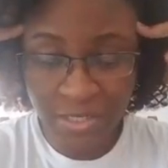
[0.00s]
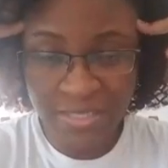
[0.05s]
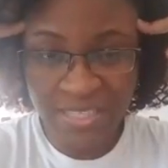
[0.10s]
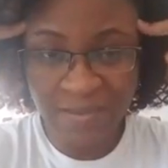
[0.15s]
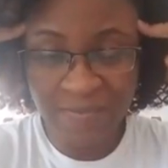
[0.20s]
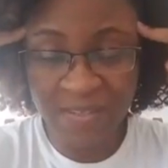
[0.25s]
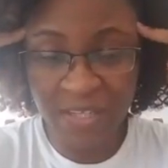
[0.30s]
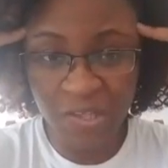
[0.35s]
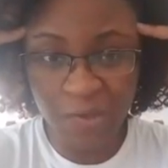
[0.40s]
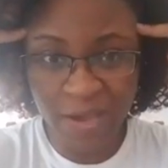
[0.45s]

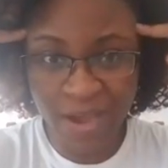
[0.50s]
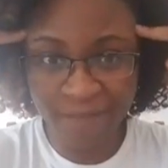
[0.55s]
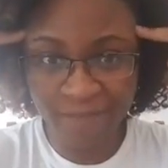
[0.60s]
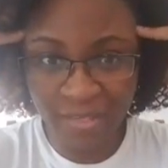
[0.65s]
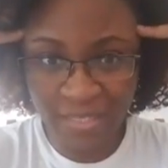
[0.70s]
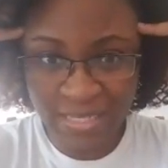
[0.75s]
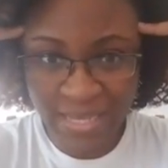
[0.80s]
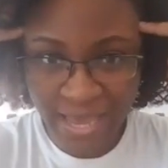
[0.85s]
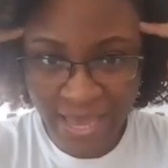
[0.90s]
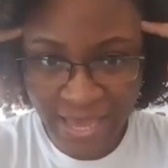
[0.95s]
steps that you have
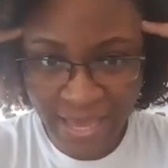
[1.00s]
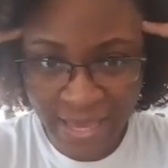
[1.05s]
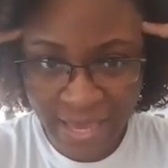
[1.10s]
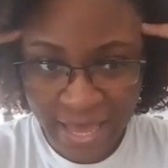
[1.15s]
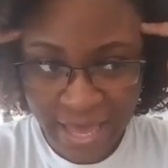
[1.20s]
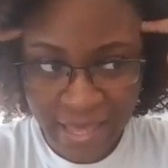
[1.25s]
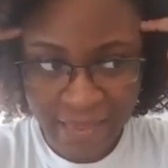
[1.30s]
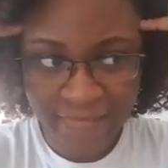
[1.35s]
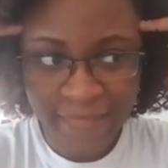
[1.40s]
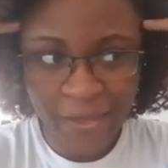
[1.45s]
to take
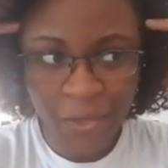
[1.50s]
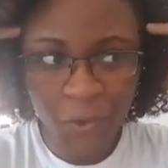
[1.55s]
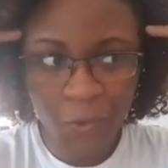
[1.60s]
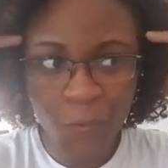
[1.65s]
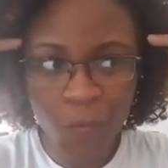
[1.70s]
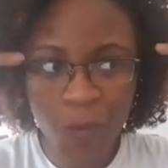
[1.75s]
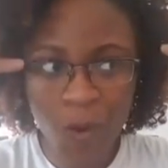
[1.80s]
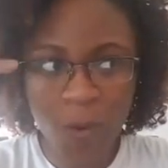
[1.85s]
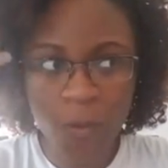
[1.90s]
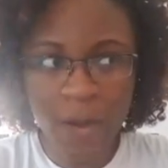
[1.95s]
that you
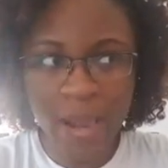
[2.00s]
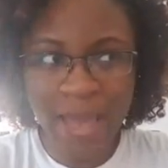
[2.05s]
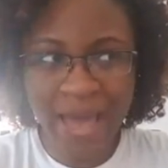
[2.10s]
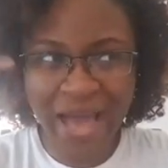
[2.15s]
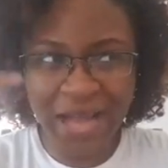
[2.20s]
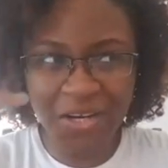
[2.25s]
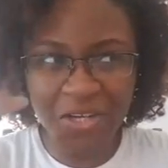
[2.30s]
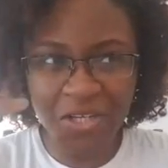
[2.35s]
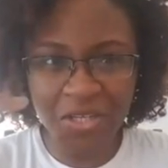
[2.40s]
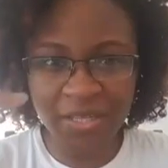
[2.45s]
won't
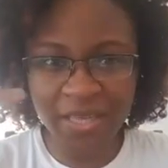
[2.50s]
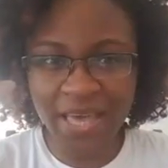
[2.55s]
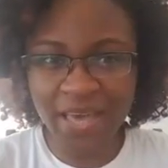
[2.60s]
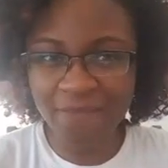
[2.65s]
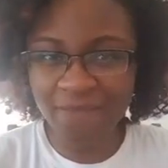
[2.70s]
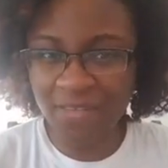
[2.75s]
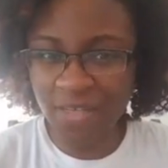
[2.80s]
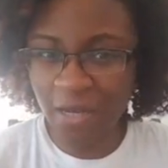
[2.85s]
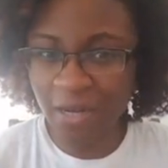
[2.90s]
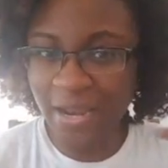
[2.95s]
actually
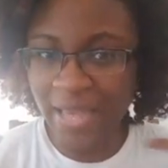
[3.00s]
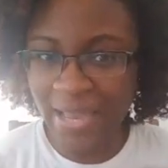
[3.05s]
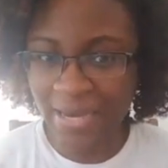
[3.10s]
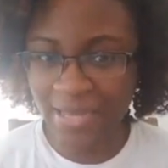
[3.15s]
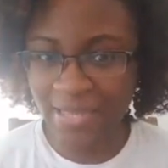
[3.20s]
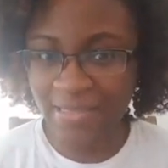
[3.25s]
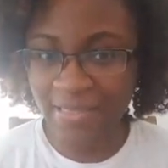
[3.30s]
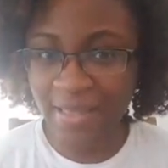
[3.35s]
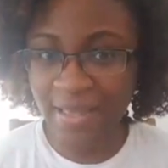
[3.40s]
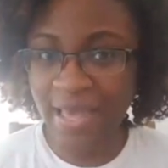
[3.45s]
have done
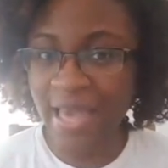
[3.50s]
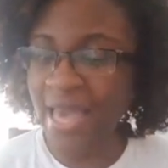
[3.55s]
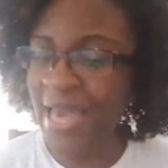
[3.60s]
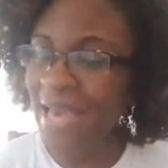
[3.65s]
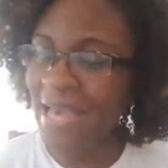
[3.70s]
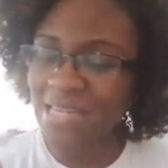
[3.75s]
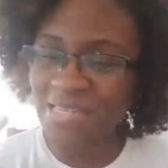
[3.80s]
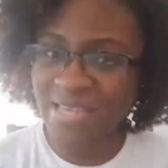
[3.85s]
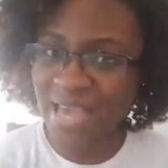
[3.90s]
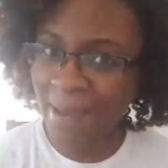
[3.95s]
anything.
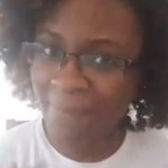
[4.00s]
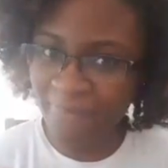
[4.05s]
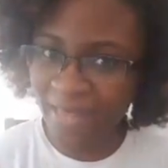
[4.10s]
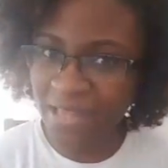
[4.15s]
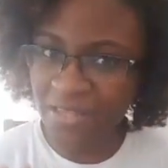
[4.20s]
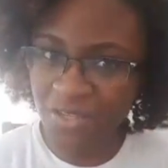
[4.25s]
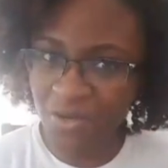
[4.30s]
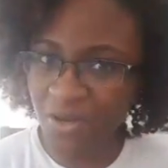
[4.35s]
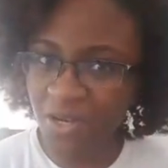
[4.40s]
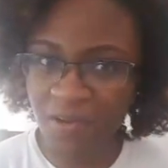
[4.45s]
And tap
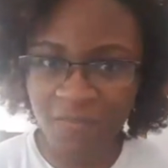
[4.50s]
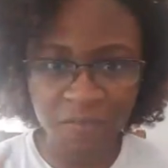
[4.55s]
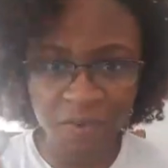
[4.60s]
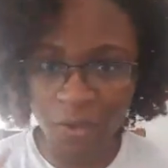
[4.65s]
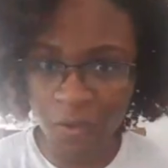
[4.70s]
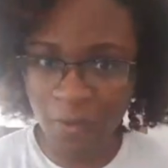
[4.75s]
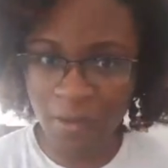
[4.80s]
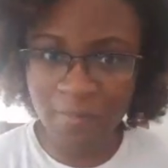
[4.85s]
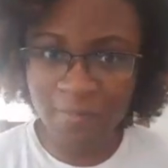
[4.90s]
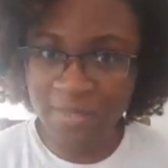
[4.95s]
that screen if you
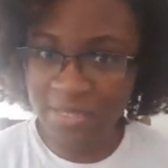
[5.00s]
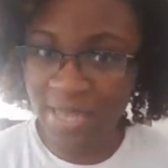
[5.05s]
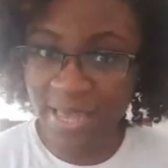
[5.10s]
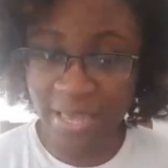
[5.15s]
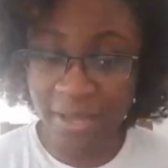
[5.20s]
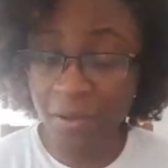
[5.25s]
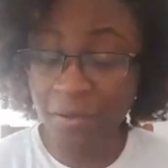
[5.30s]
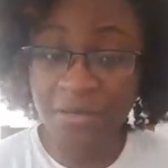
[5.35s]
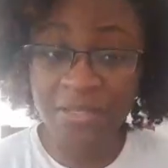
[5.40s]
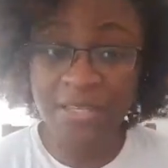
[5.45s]
know what I'm
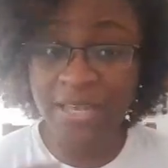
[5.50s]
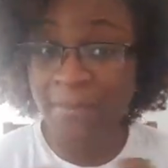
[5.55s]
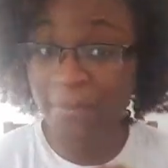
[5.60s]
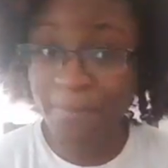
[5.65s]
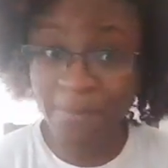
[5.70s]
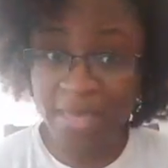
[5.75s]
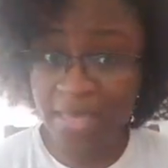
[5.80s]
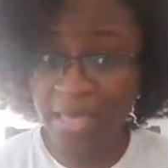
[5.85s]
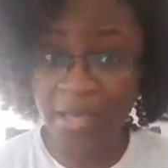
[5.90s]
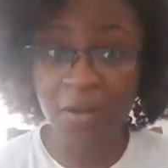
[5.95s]
saying, or say
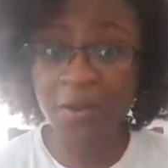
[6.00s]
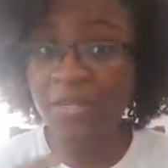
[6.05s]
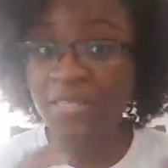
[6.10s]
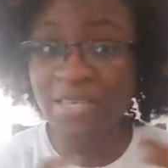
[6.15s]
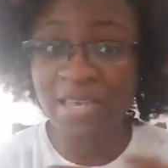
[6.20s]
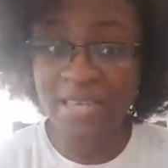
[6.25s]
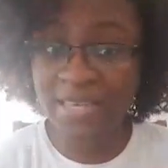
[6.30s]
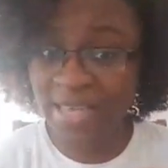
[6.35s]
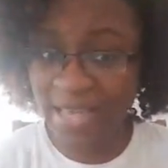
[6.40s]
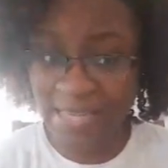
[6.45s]
me, or
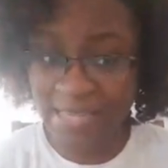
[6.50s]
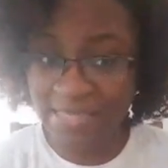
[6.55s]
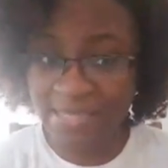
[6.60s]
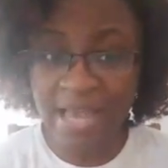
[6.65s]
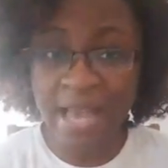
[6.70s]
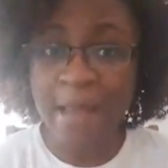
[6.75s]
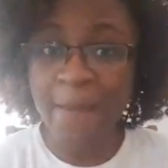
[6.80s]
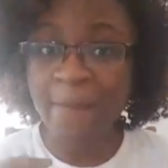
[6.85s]
say yes.